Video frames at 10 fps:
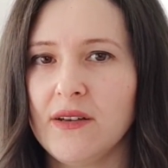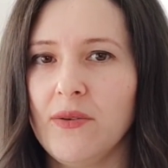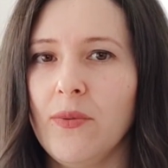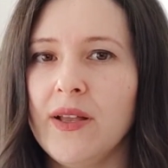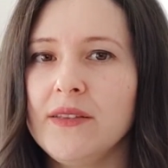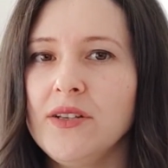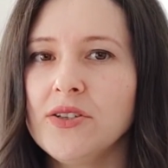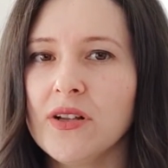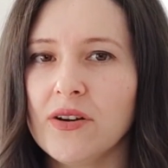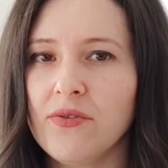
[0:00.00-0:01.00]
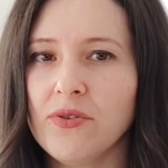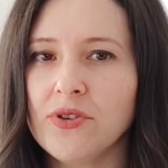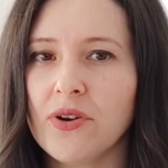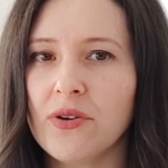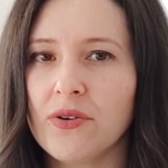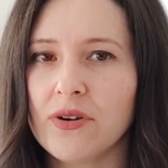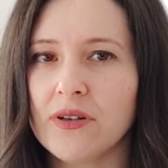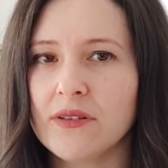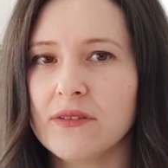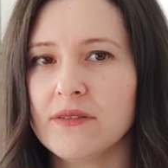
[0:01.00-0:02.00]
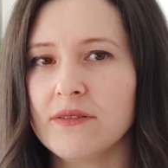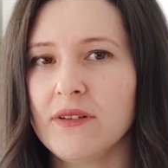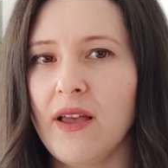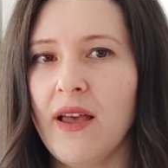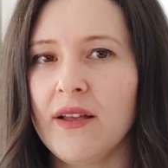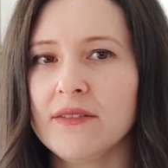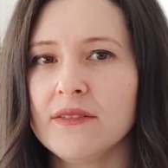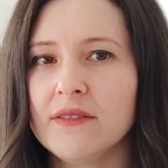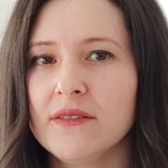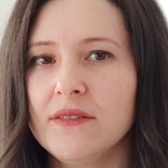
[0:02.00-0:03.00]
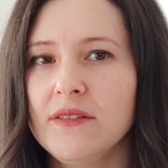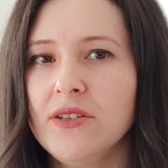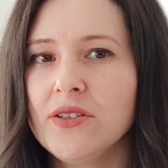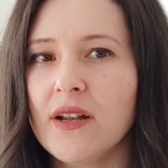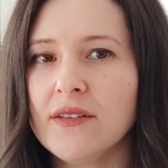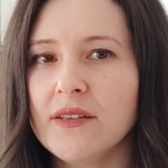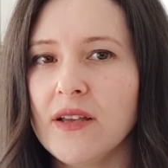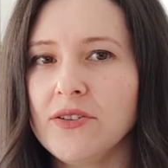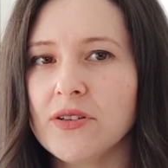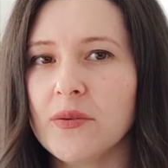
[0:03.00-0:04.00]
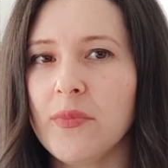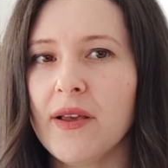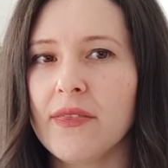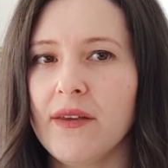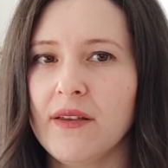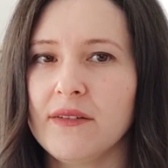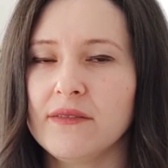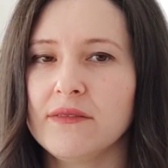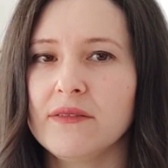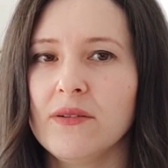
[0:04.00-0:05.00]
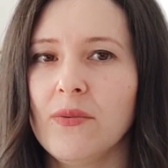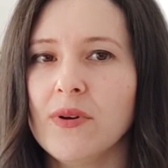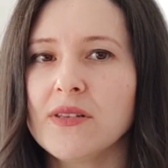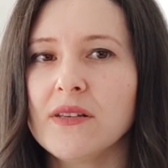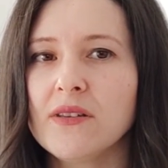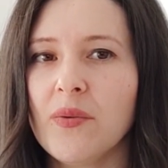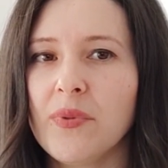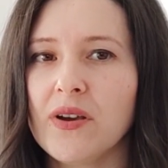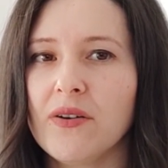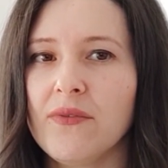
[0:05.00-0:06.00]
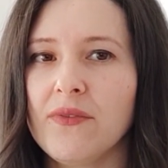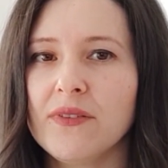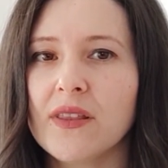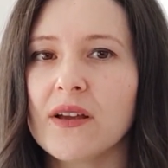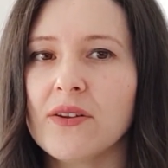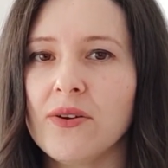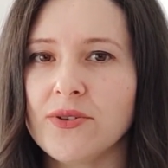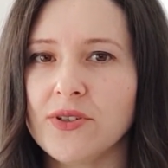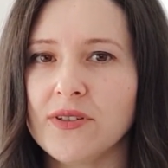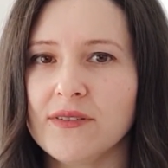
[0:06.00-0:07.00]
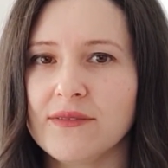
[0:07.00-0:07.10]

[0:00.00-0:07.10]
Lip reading: when digital revolution occurred, and digitalization back then was a topic of technology.